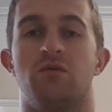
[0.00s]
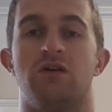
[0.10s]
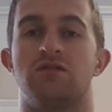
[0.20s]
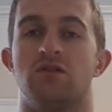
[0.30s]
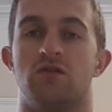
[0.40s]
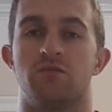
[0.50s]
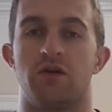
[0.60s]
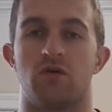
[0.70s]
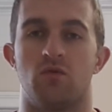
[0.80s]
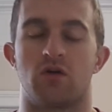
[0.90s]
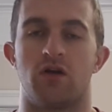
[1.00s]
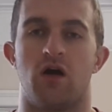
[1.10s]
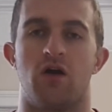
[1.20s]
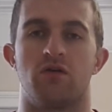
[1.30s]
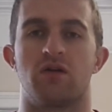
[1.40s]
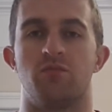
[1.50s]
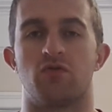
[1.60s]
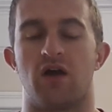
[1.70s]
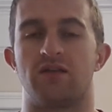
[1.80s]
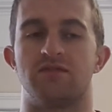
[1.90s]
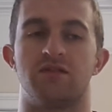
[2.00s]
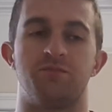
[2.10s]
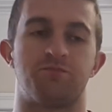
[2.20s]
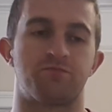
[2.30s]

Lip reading: ways you can always make your workout harder and keep progressing it,